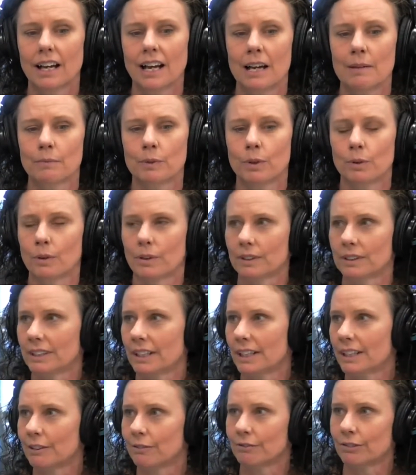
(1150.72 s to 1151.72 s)
I'm
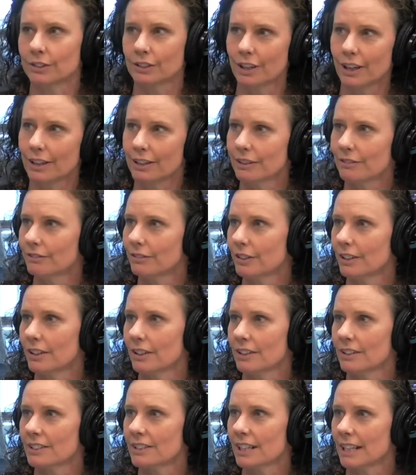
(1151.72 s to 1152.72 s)
coordinating photographers.